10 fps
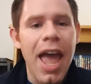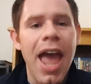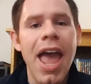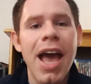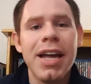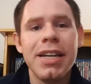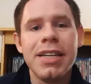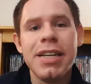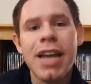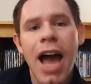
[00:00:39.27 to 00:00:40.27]

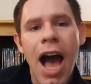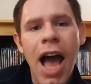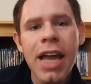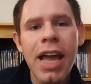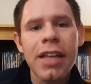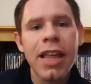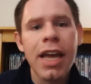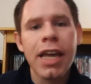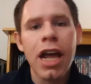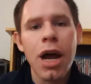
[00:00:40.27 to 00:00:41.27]
And I got
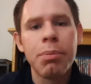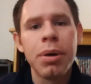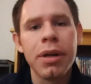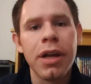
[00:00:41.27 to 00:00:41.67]
that get up